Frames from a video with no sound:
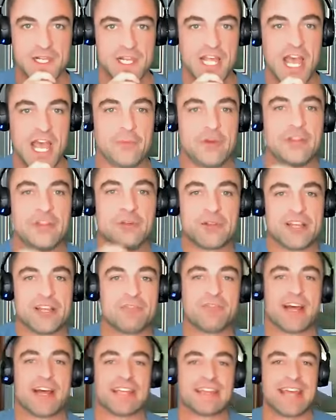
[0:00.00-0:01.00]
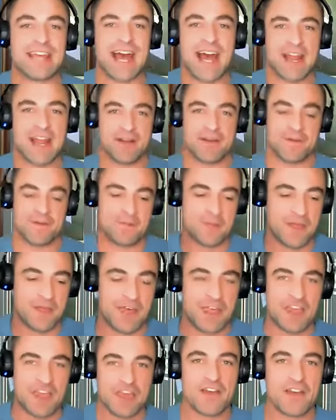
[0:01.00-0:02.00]
And when you live like that,
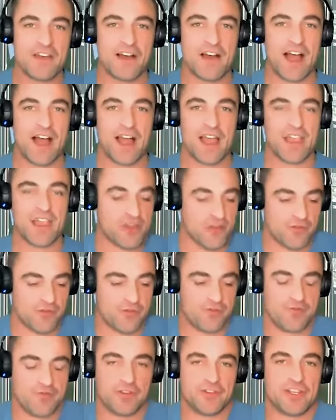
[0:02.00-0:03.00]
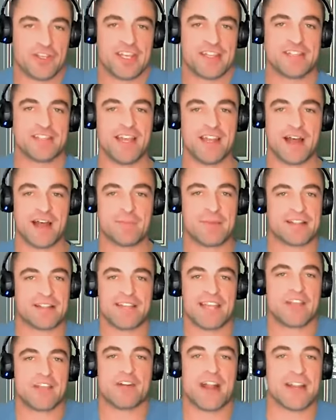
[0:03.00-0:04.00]
you're fulfilled and content. I'm not
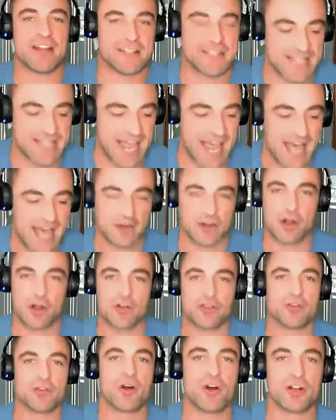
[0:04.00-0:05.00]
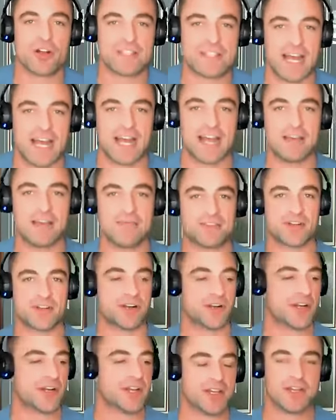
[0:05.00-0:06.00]
saying you're not sad or go through hard times
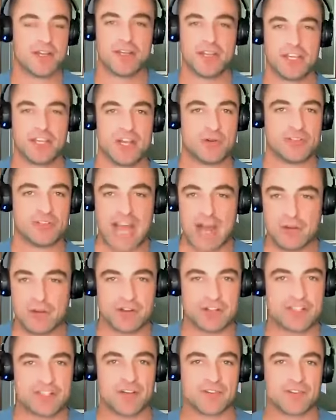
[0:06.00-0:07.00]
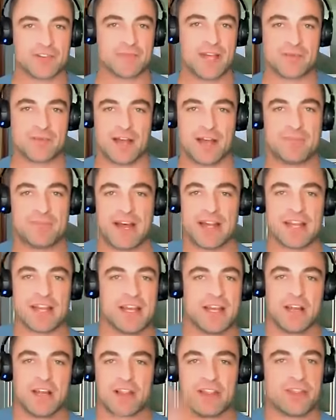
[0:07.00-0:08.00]
or, doubt yourself sometimes.
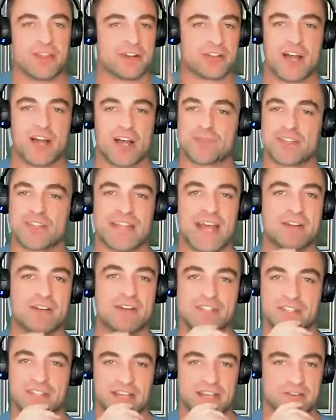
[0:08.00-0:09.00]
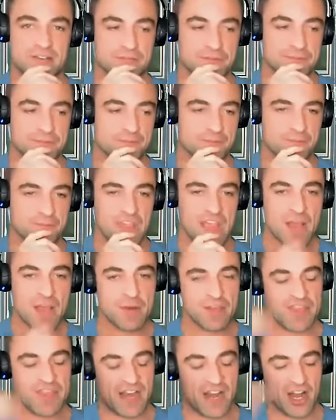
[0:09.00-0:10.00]
There's ups and downs in life,
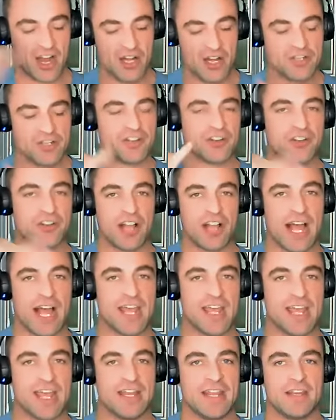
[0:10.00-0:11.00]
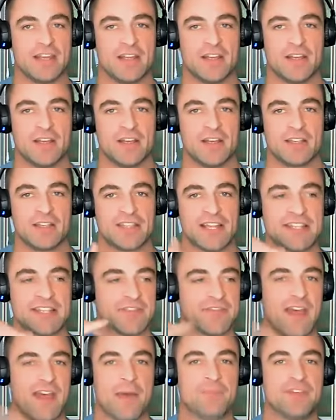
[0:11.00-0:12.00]
but that underlying sense
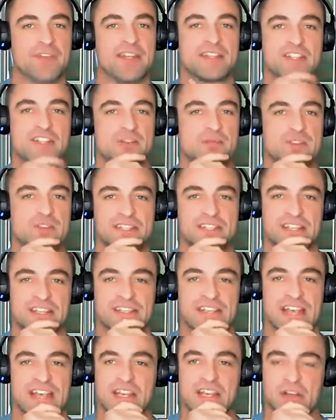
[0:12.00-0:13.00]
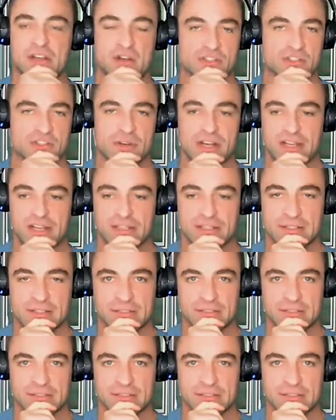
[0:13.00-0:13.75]
of emptiness and human discontent goes away